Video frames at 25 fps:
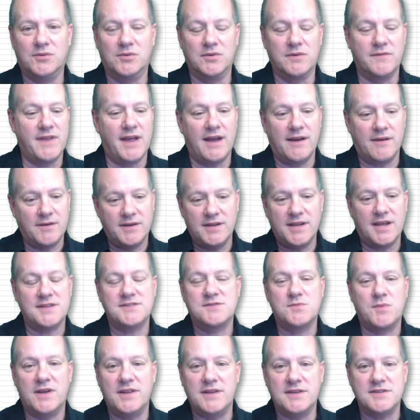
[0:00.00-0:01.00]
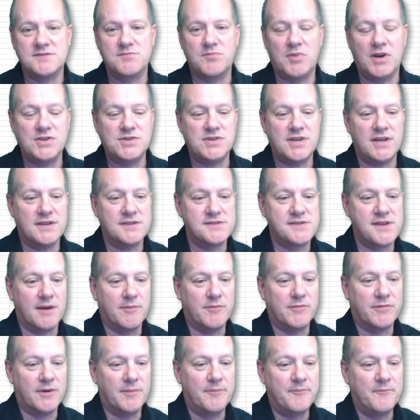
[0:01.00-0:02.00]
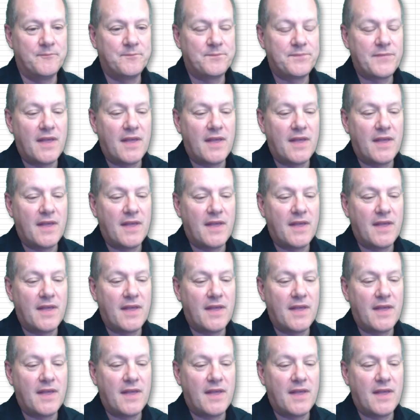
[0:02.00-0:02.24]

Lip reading: all of that, and that's where this spreadsheet has come from.